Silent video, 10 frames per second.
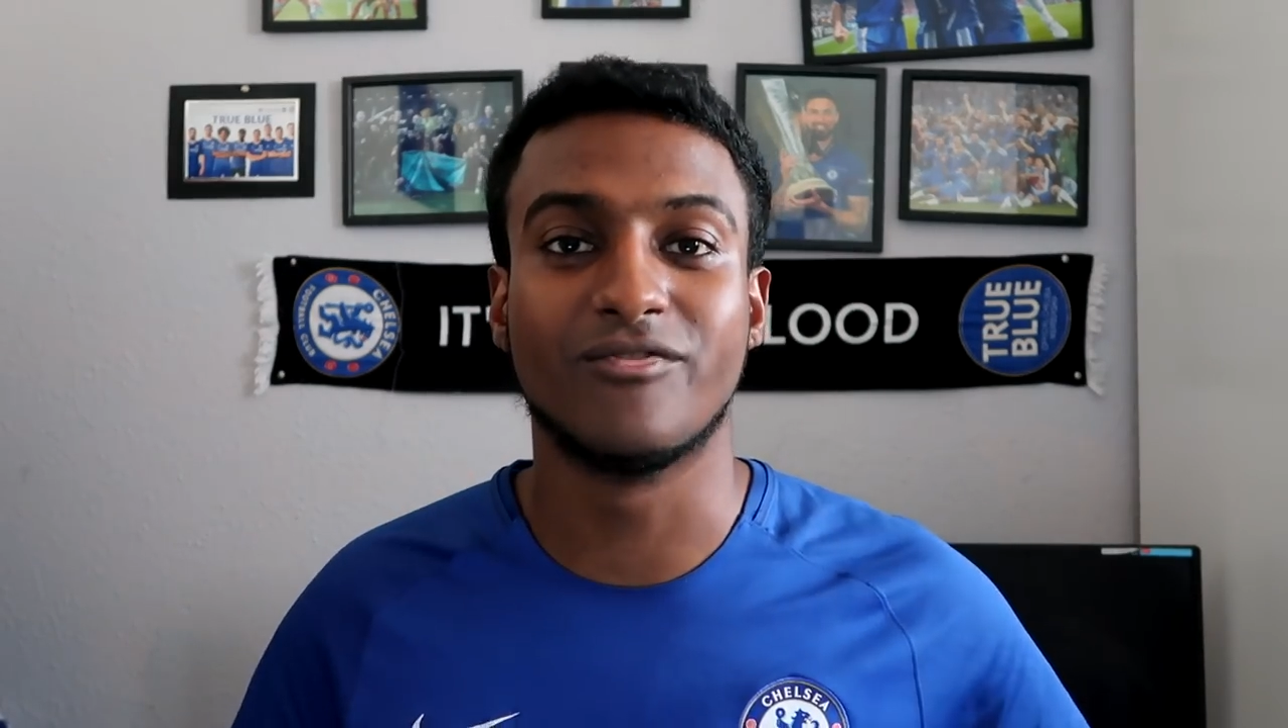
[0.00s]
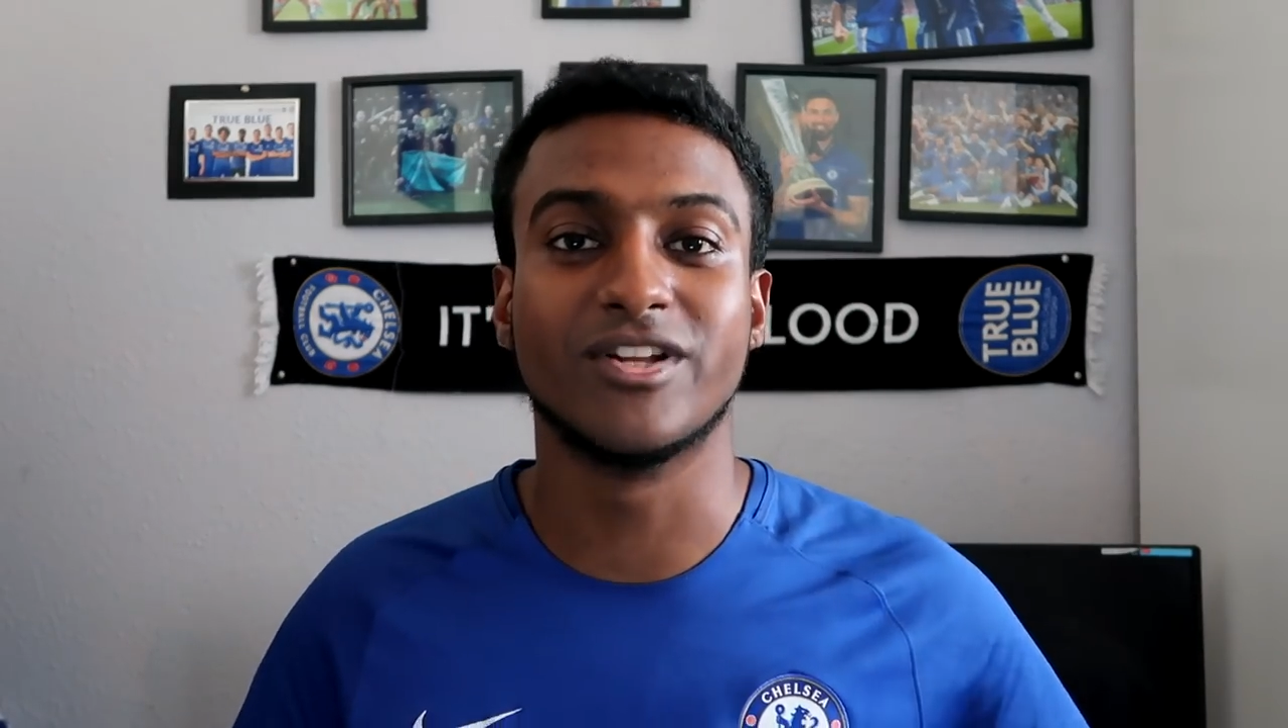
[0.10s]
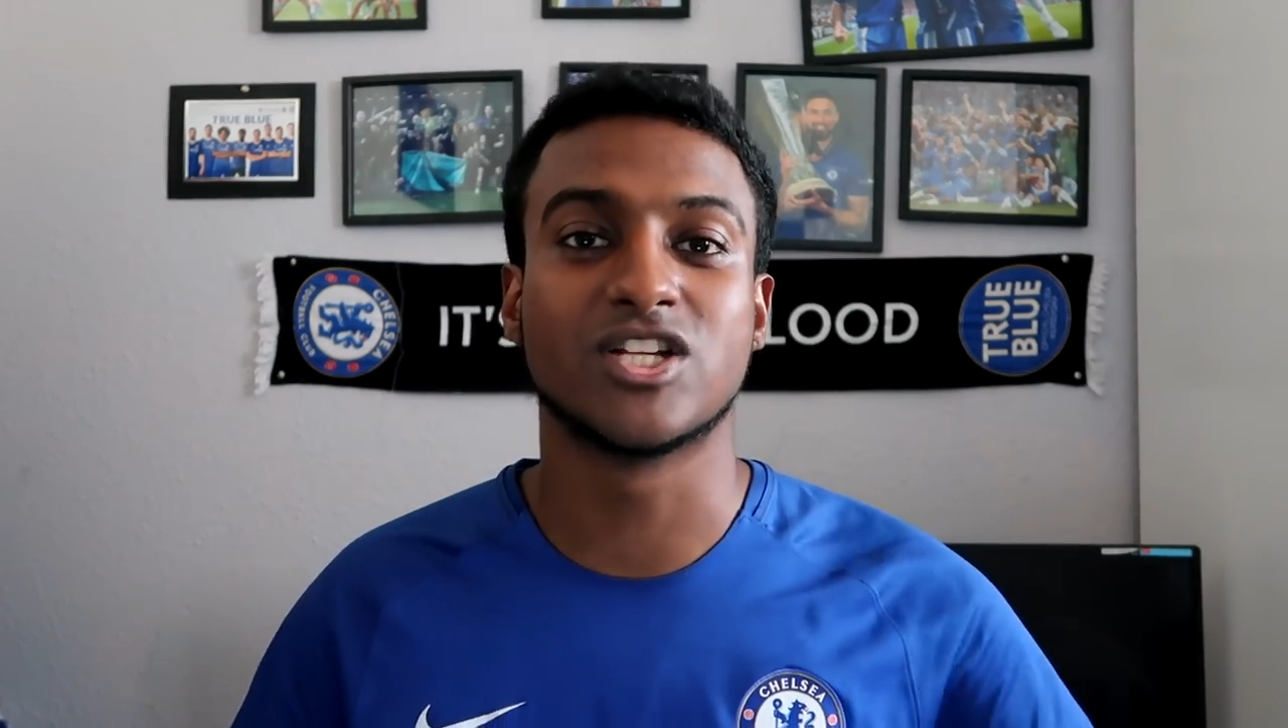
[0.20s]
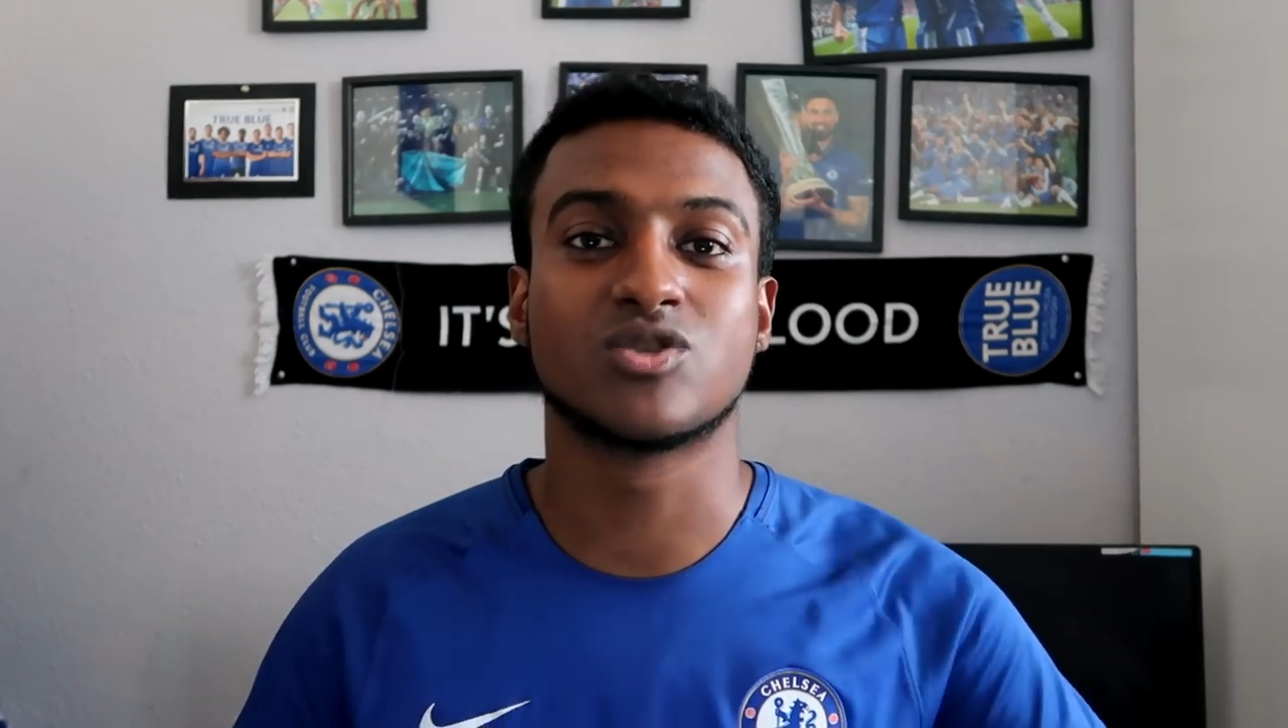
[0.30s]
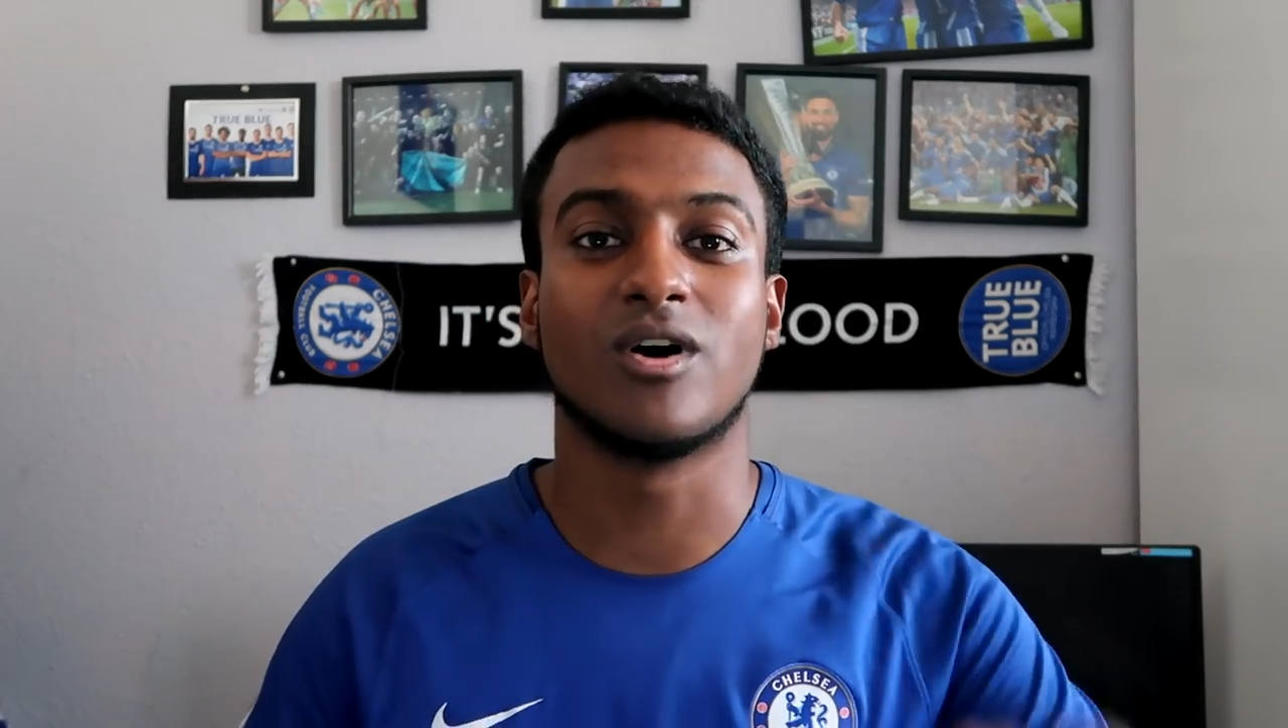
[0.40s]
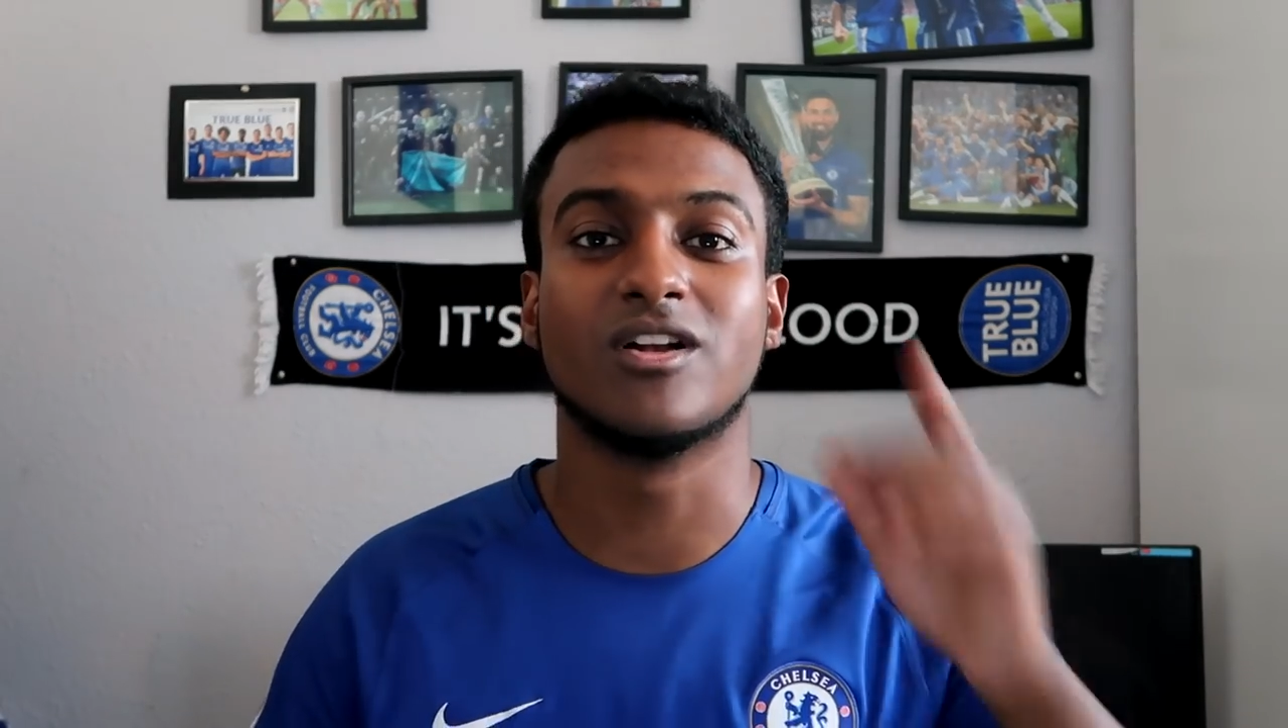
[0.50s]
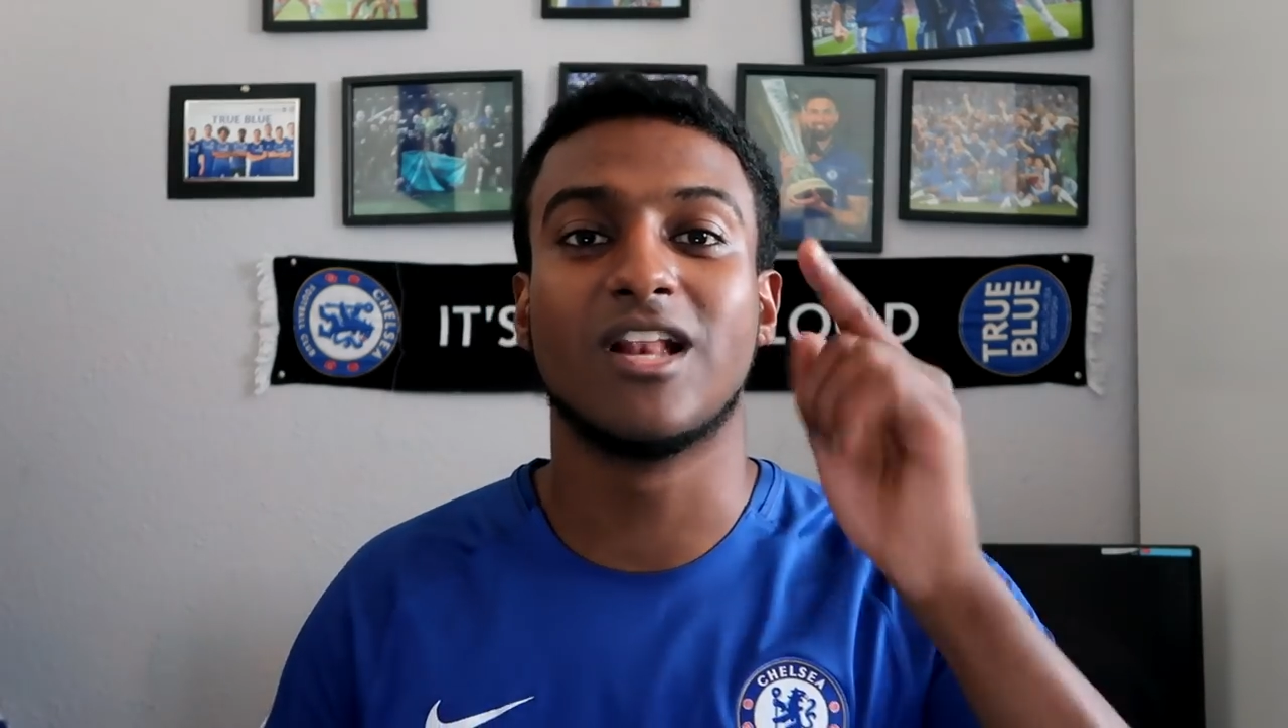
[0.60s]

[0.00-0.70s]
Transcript: for this one.